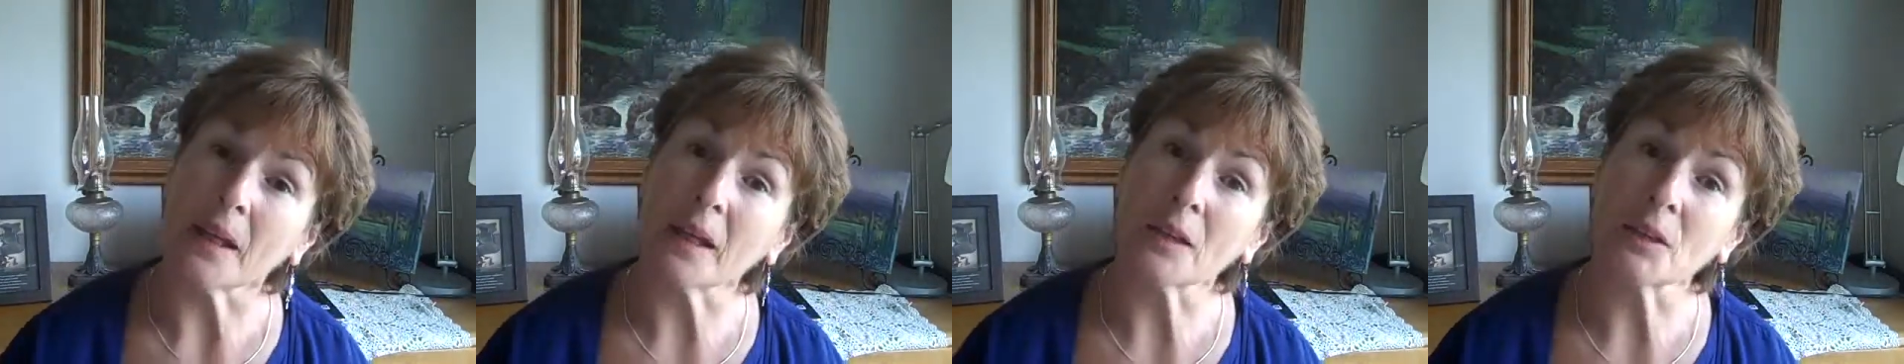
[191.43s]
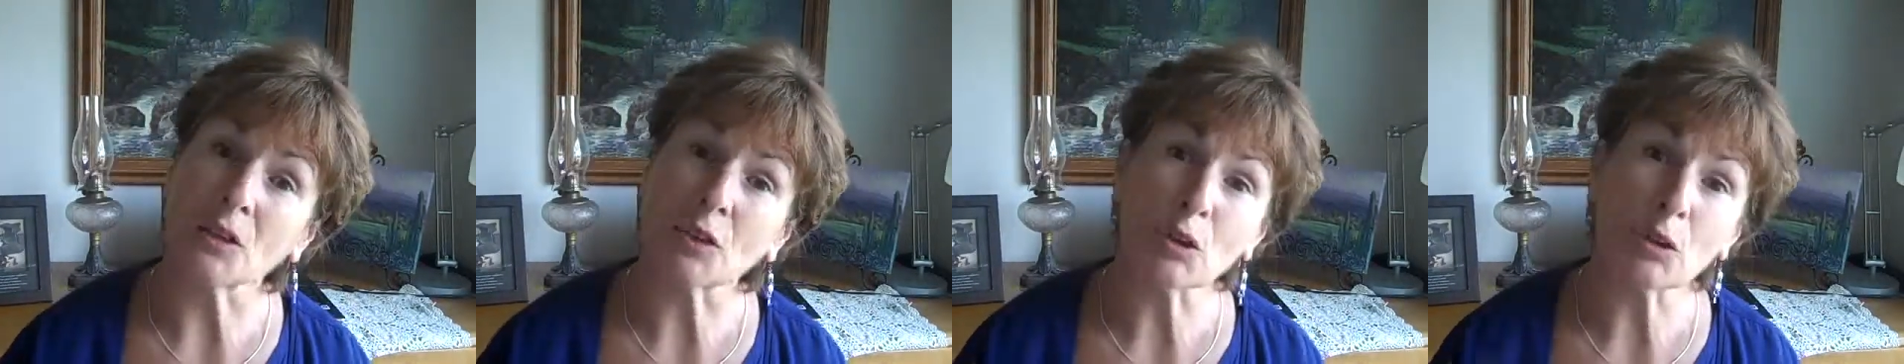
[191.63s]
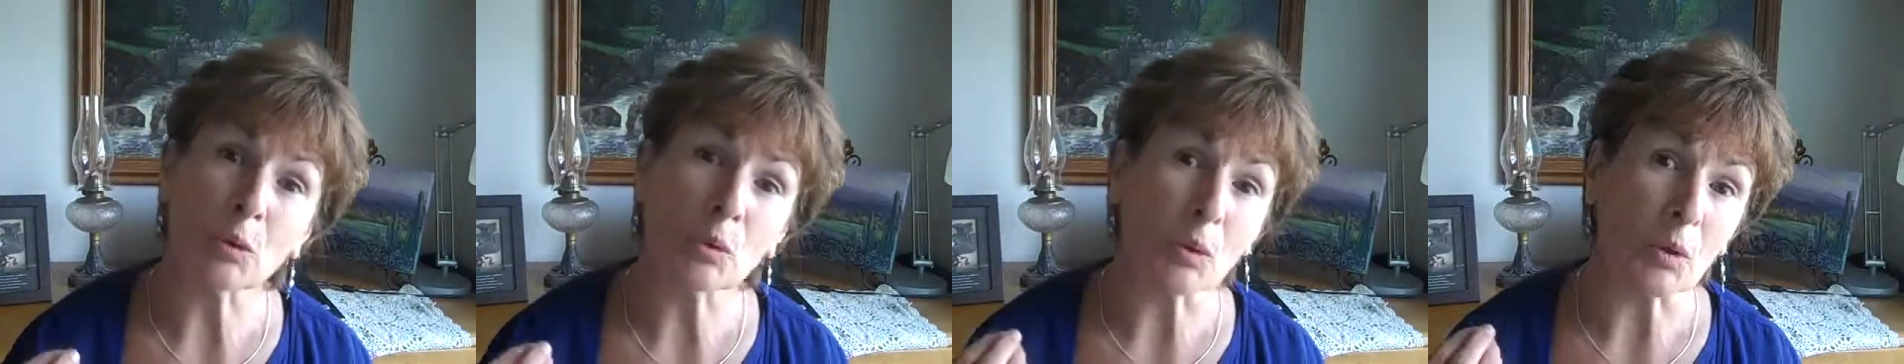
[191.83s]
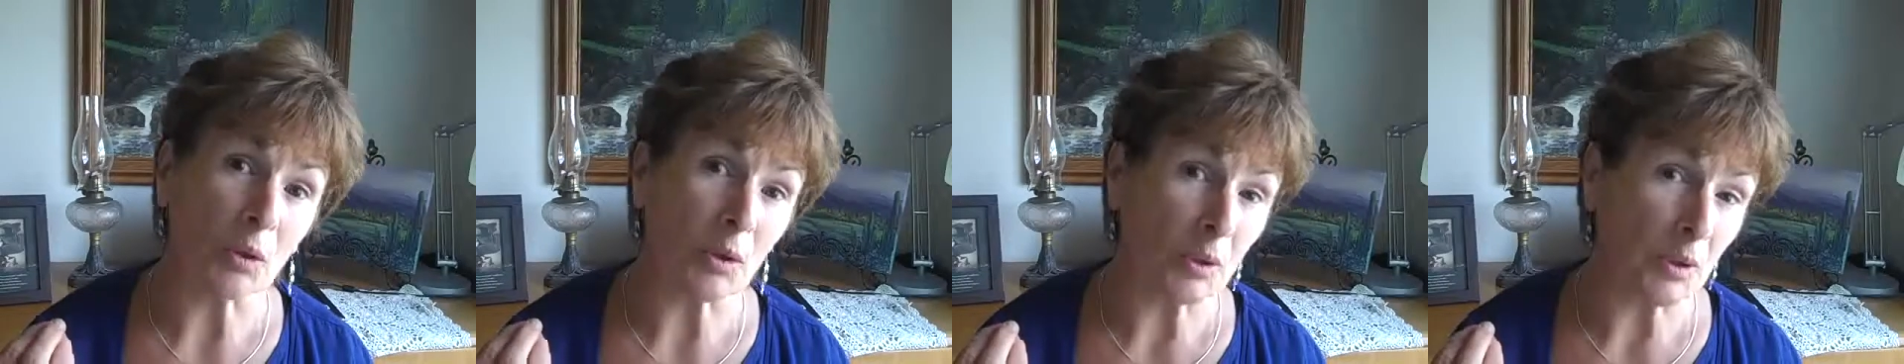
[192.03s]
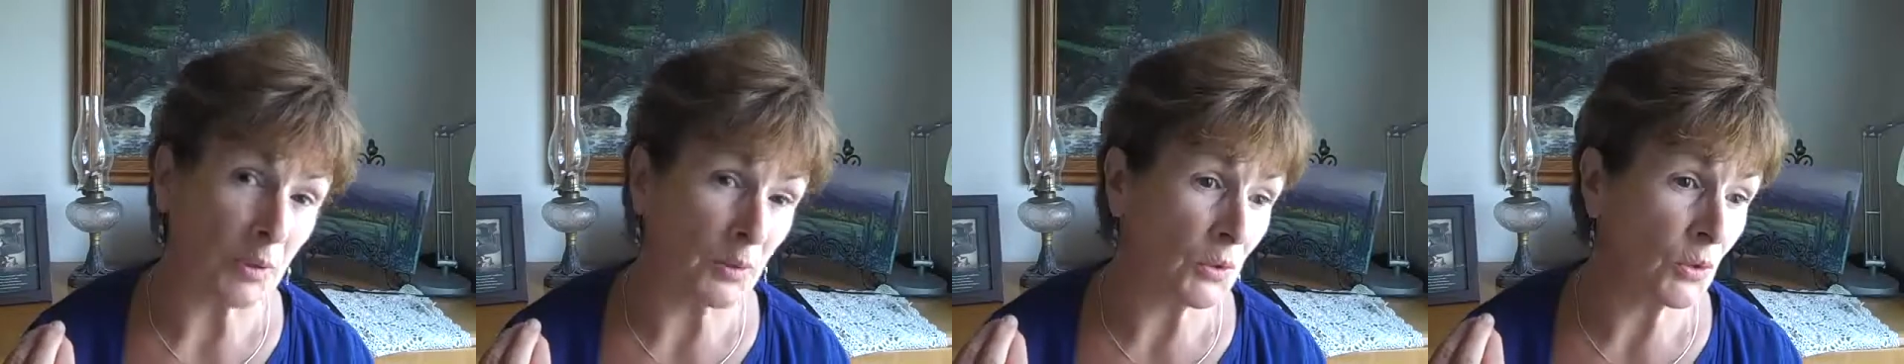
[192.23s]
As you
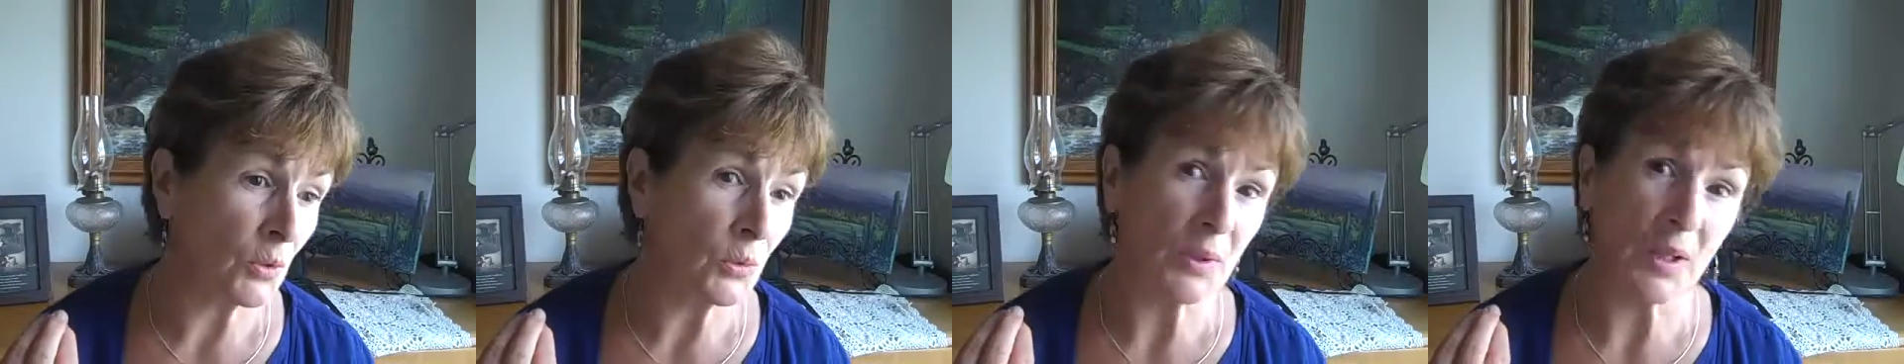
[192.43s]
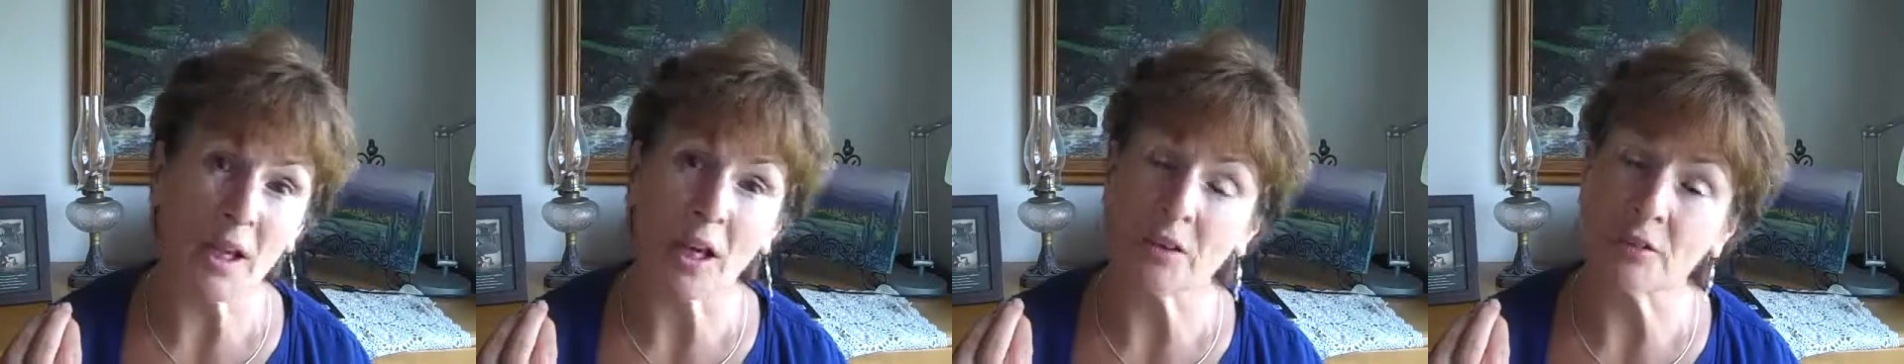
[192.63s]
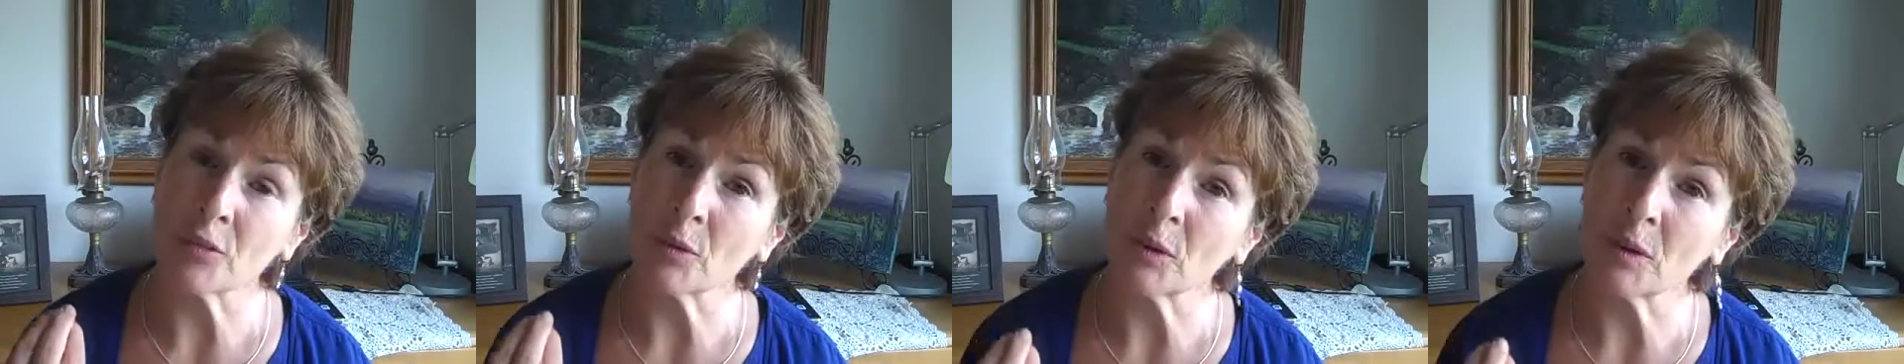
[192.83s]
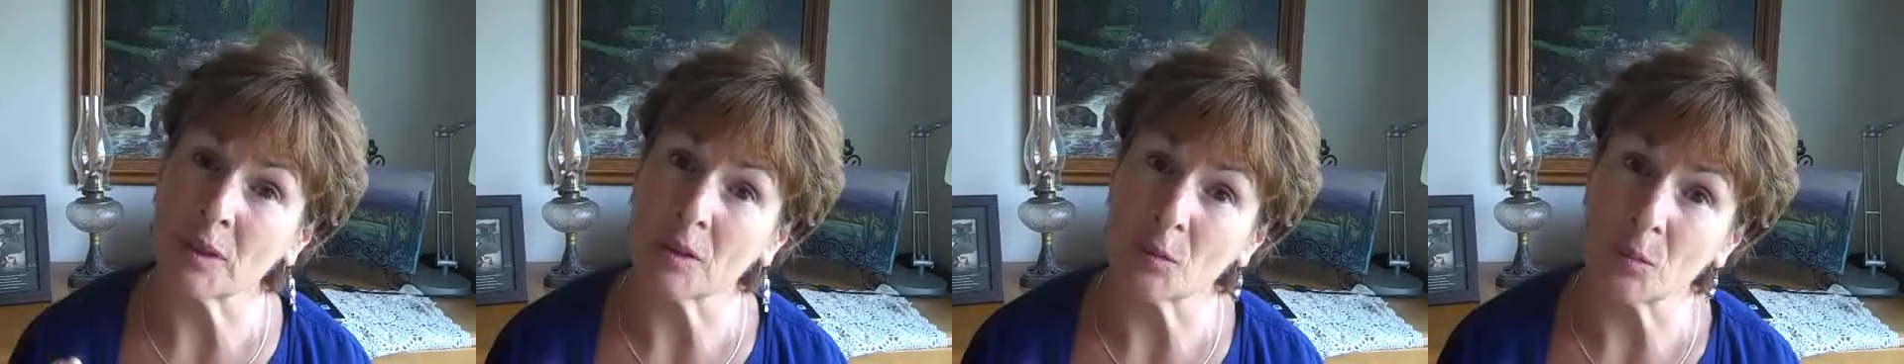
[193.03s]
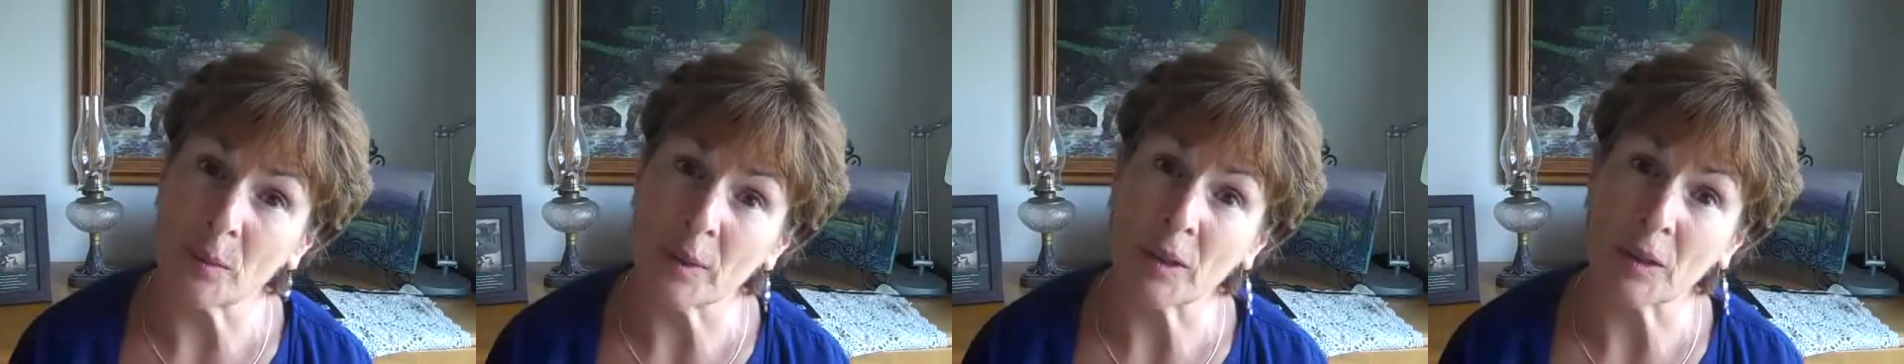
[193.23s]
are no doubt
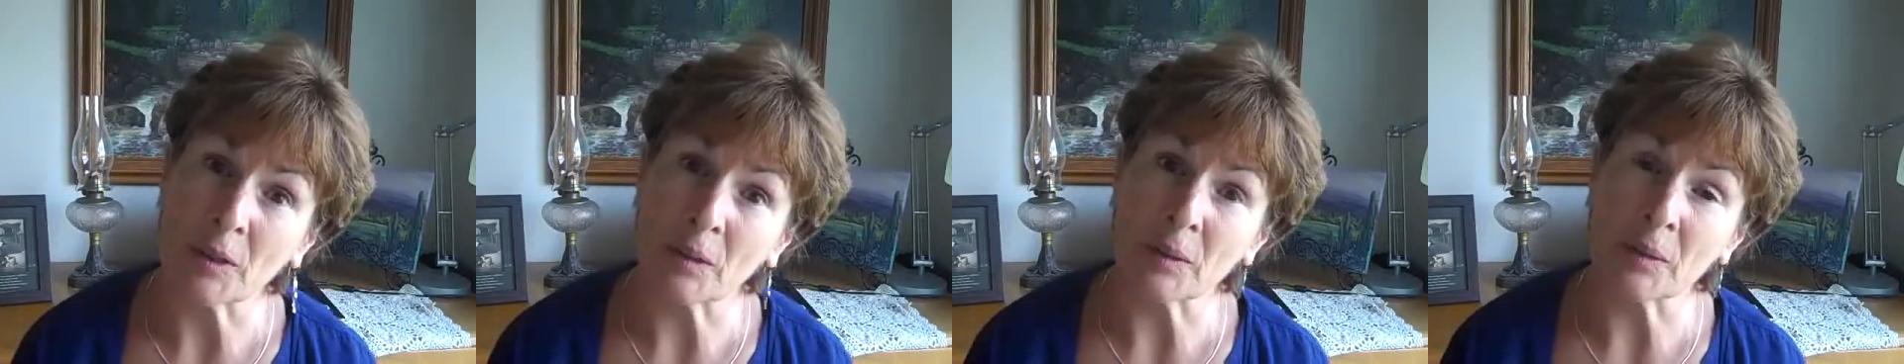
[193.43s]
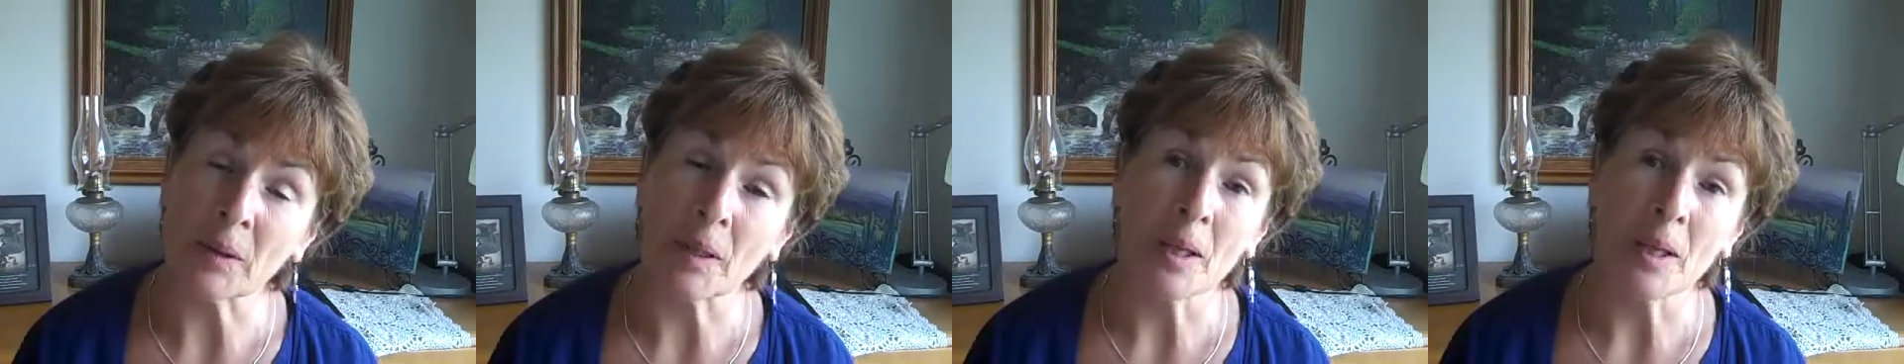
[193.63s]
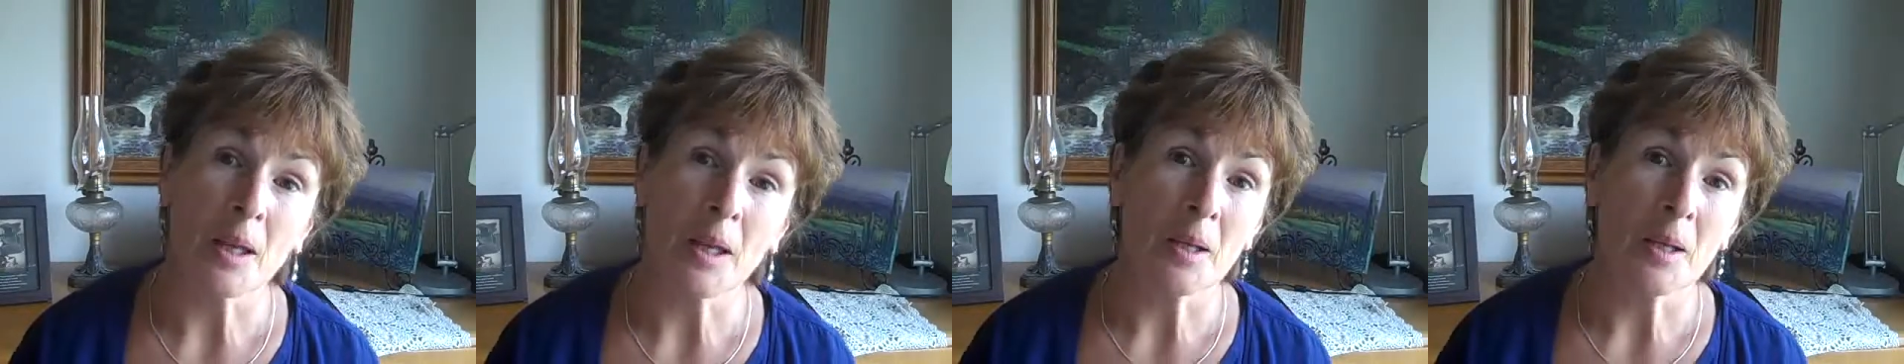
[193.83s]
very aware,